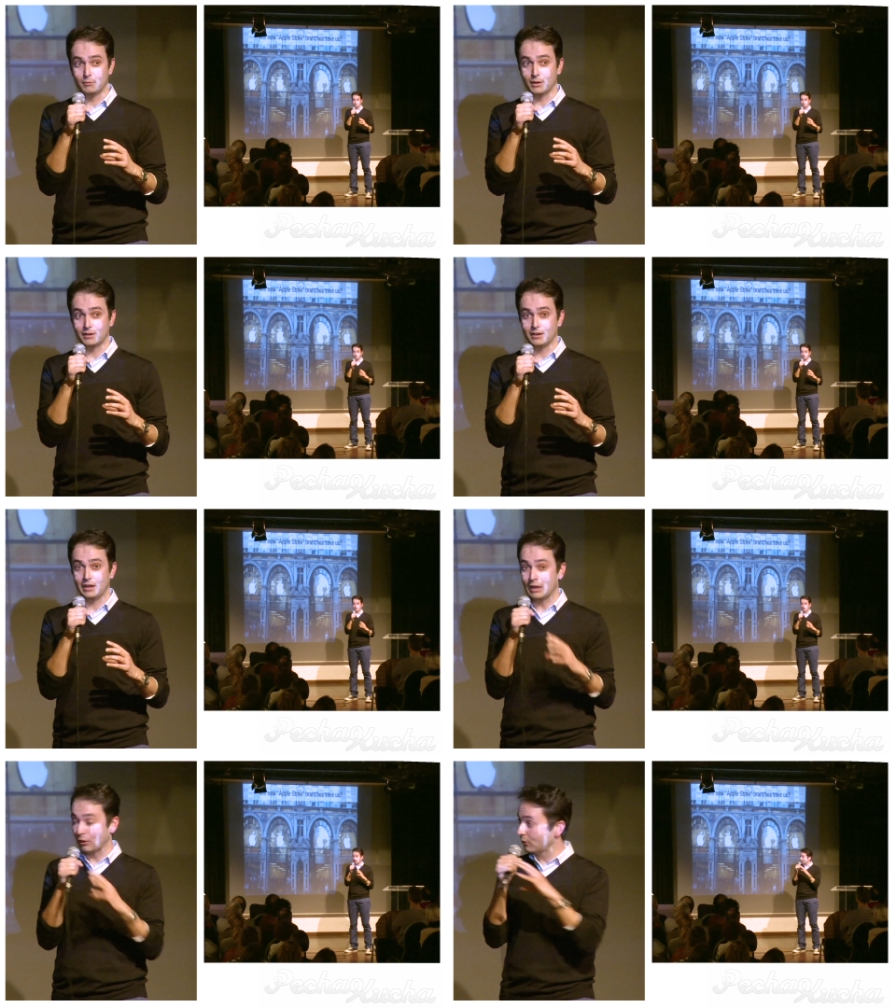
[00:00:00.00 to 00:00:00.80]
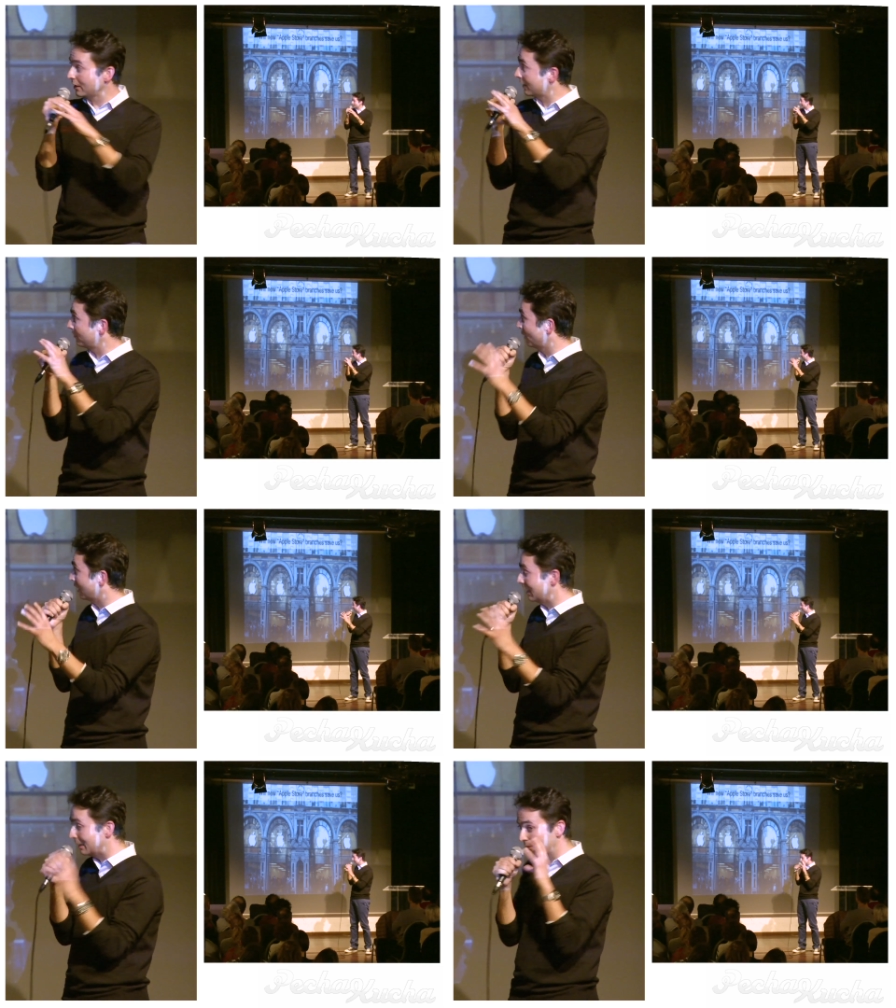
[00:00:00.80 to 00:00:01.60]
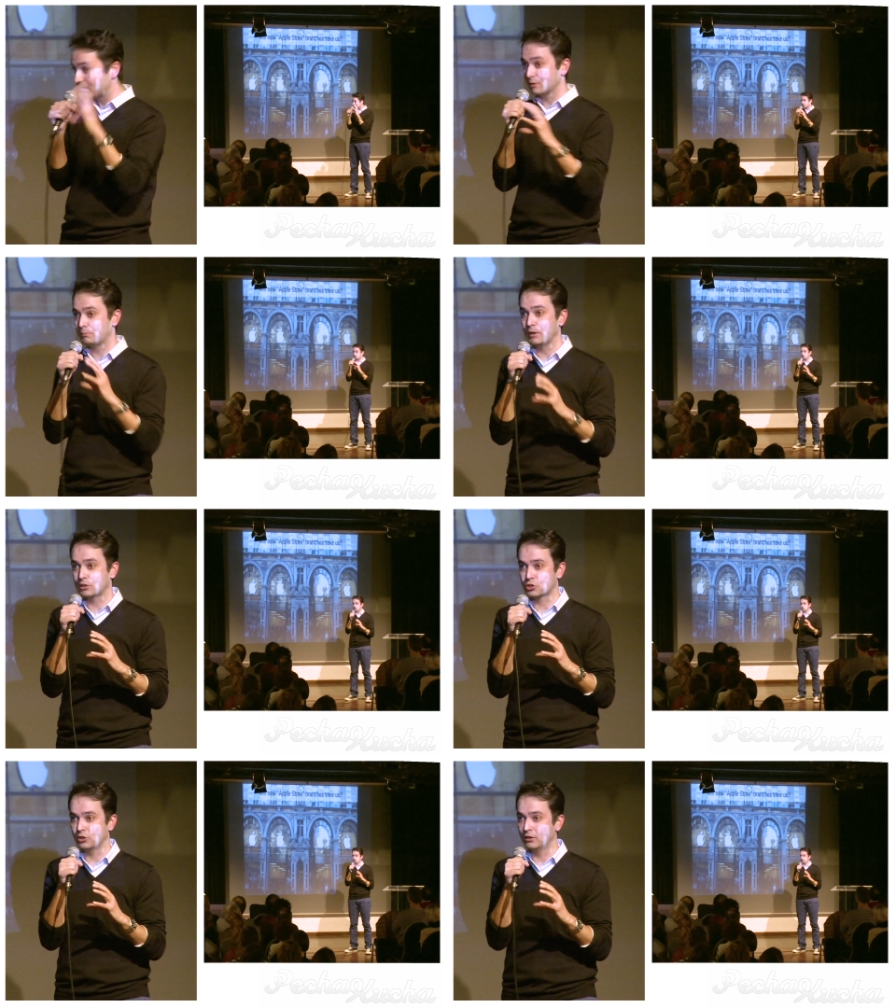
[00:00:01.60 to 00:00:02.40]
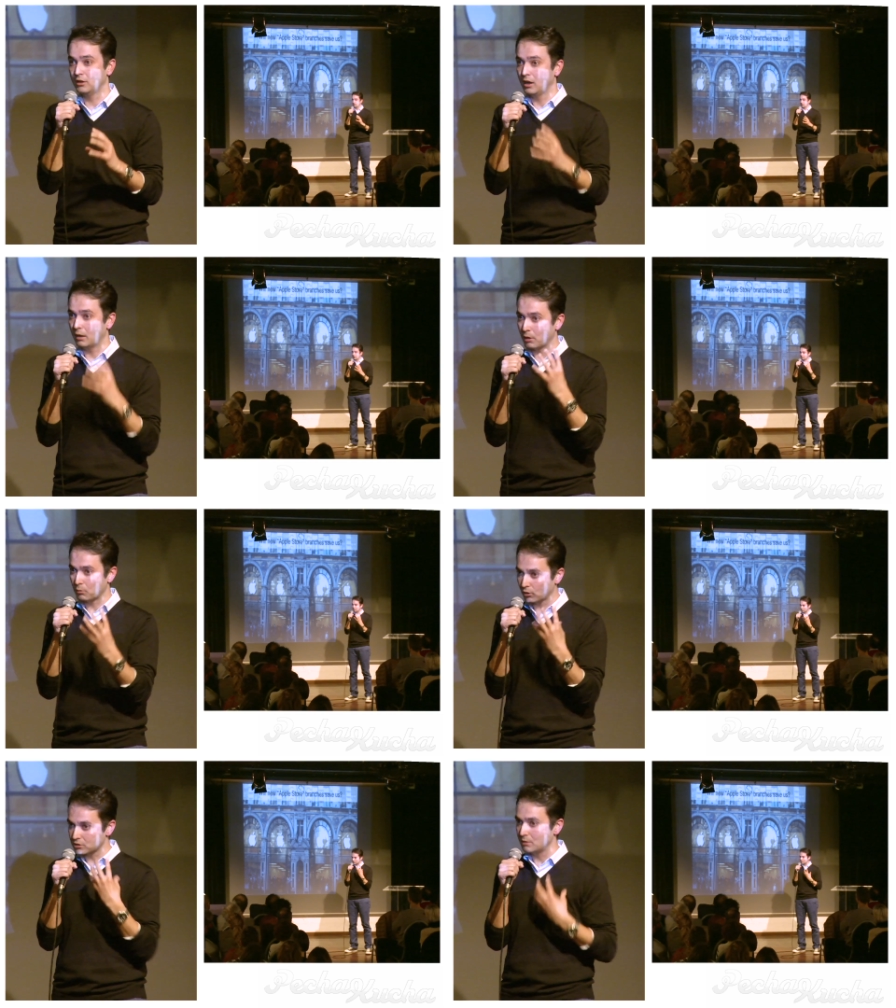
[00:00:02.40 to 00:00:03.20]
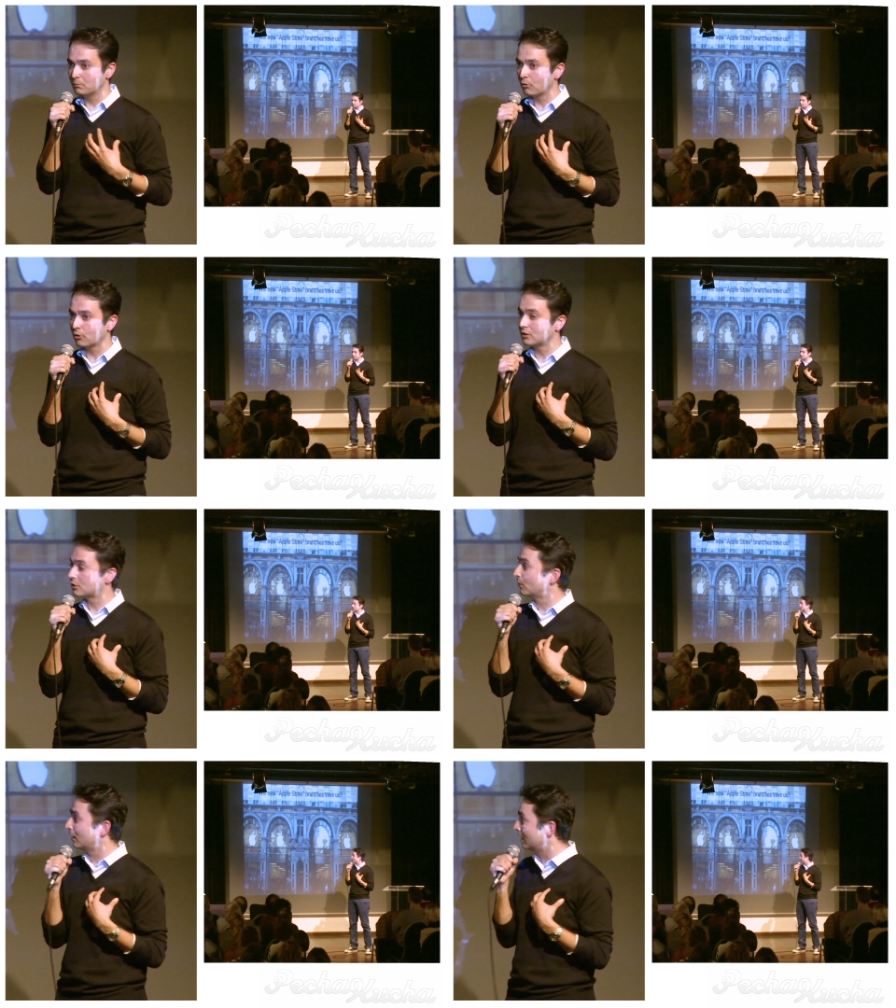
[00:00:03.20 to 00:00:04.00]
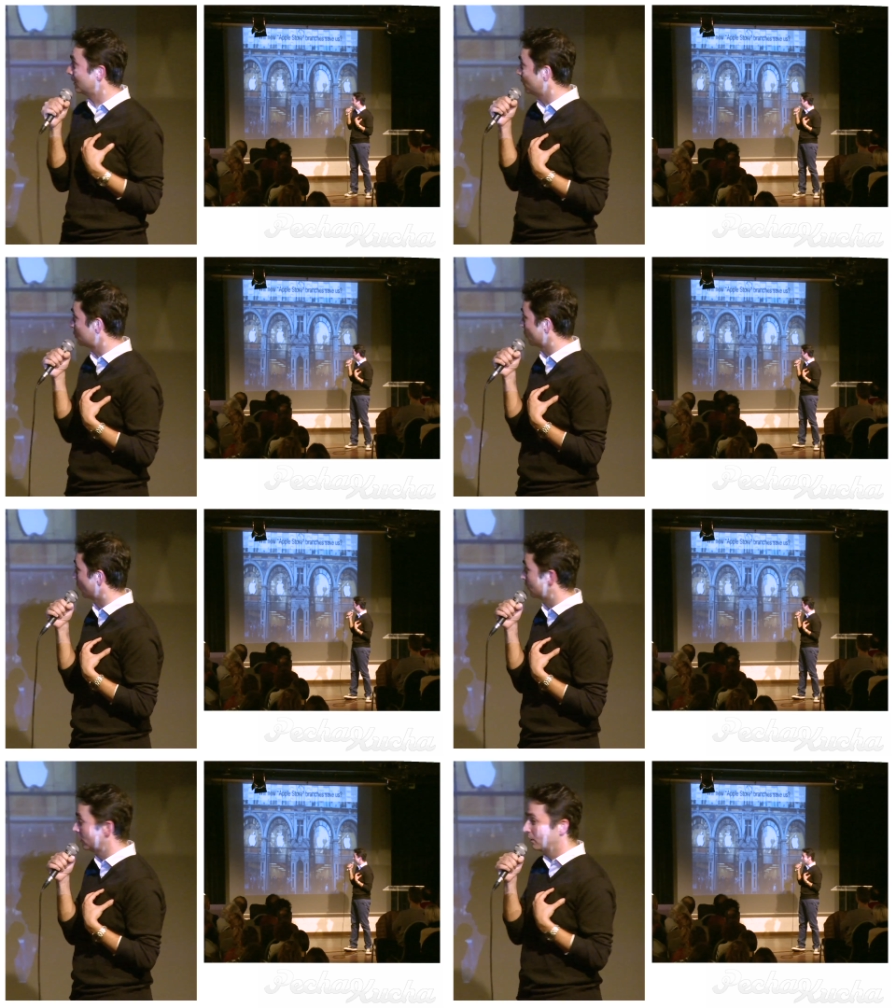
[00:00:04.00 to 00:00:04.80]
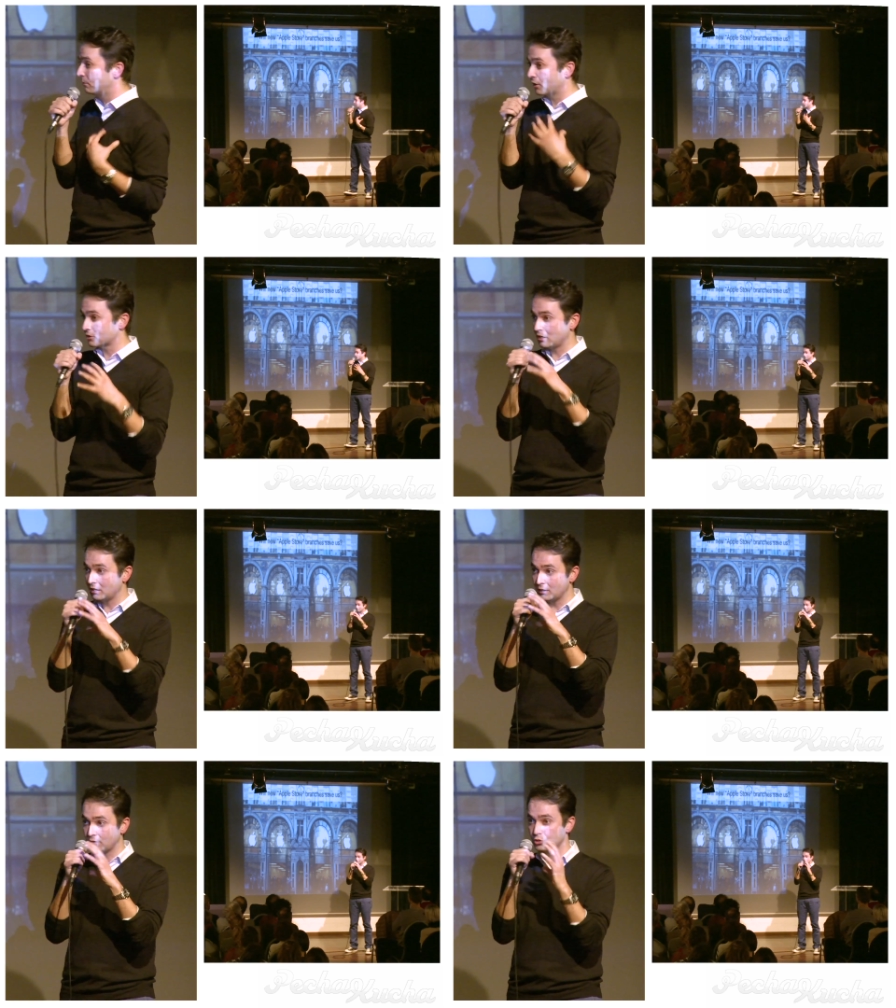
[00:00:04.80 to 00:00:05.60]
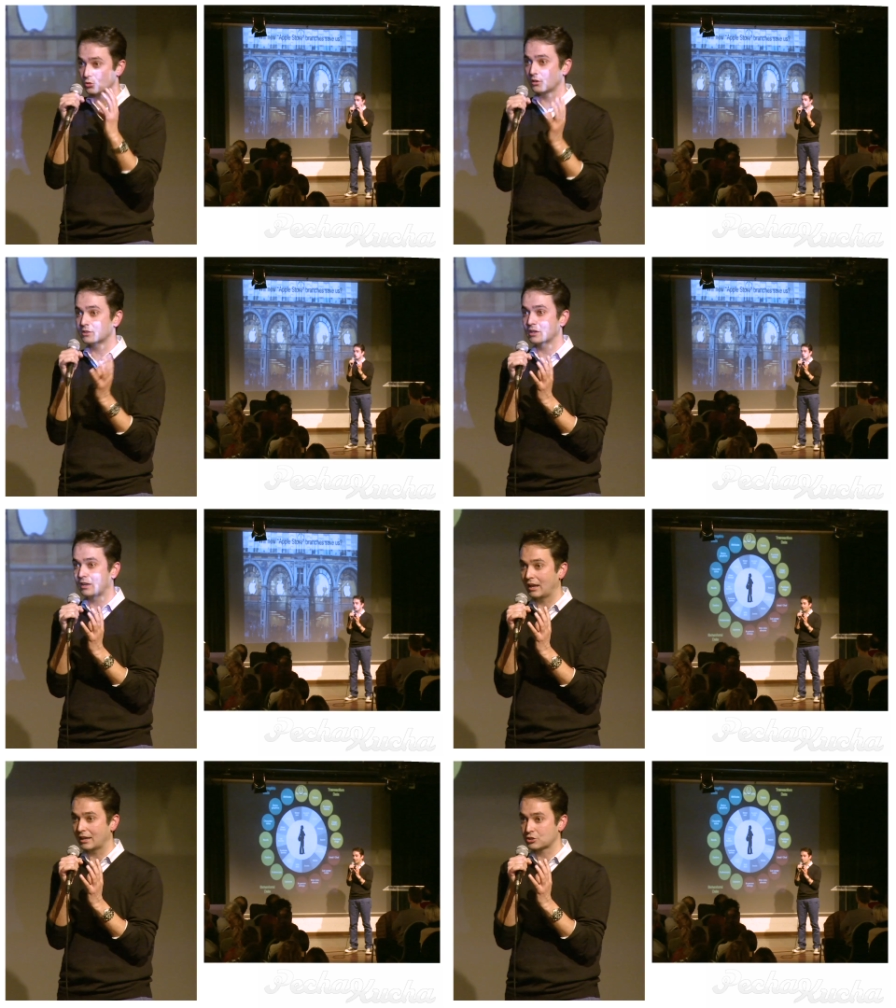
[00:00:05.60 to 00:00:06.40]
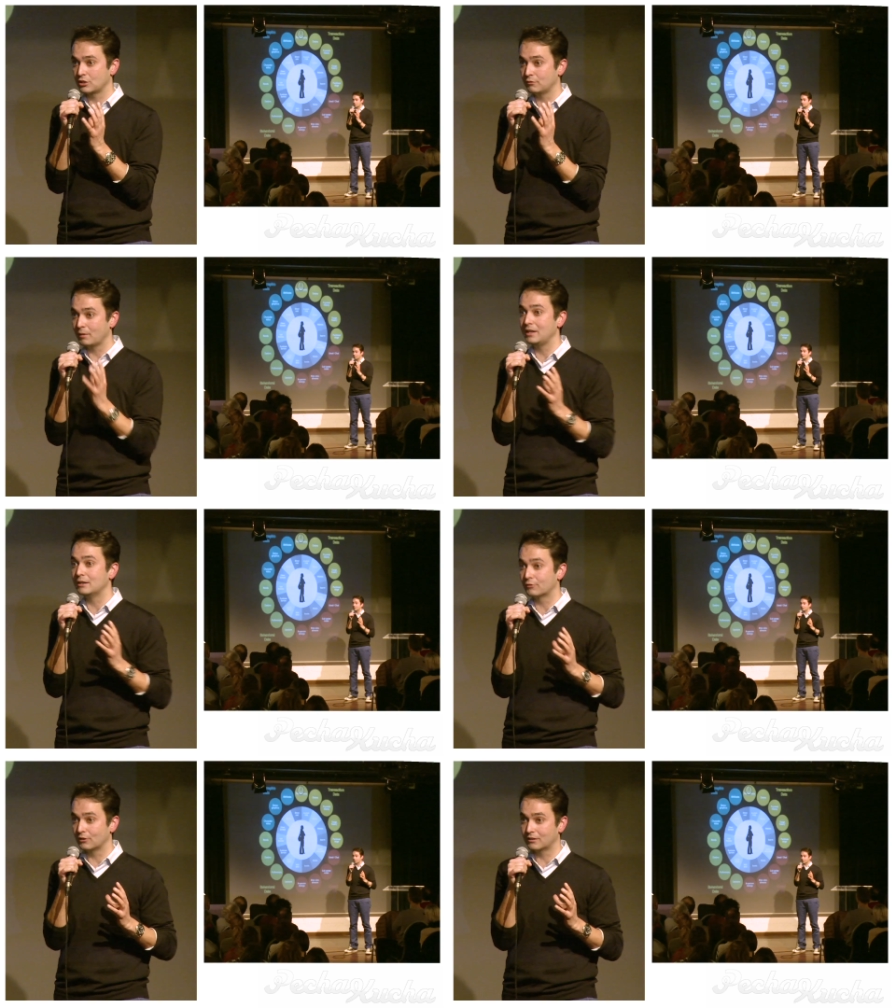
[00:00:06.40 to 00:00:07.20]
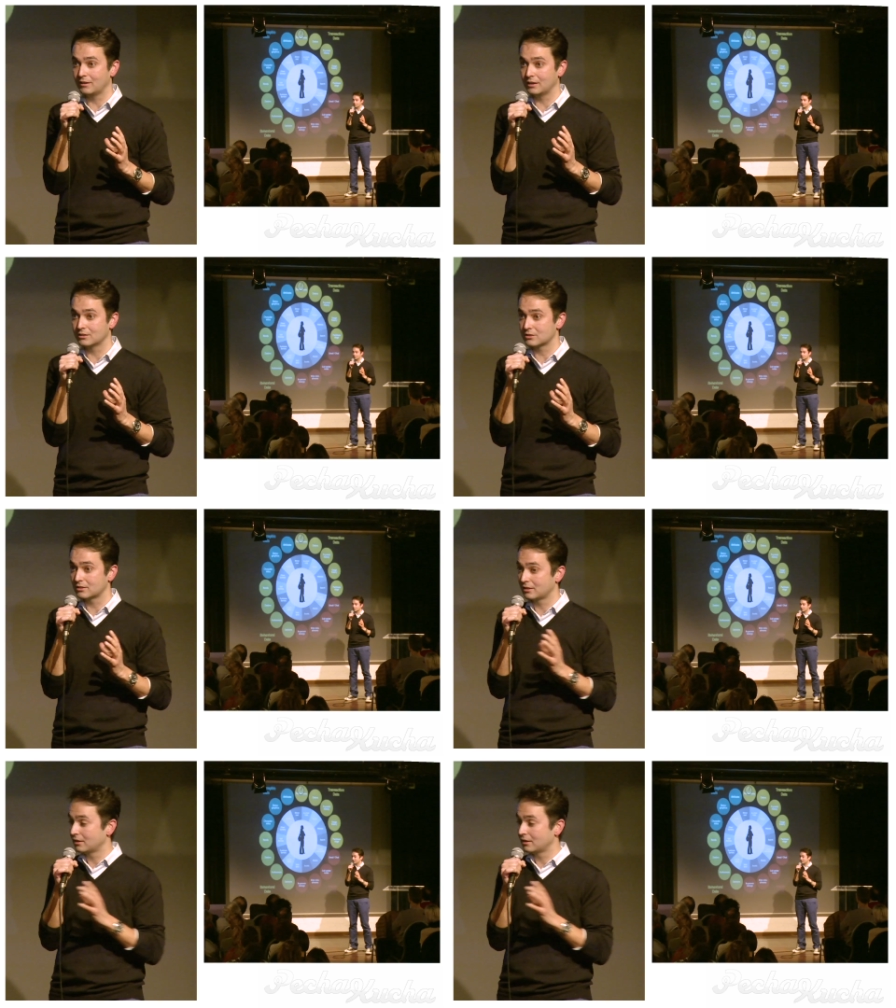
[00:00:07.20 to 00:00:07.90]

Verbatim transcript: but it'll only give you a limited picture about what's important to an individual, because an individual is a collection of many different things.